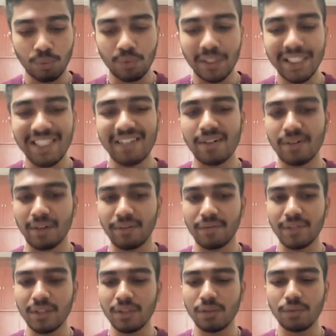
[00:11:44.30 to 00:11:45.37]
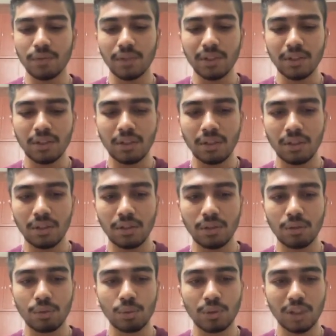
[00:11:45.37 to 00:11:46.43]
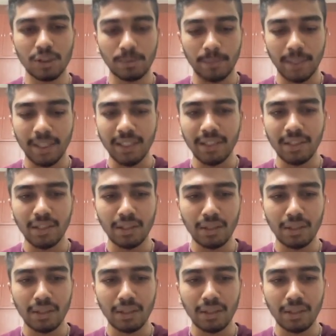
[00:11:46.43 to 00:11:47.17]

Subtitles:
we need a reference first to the sprite,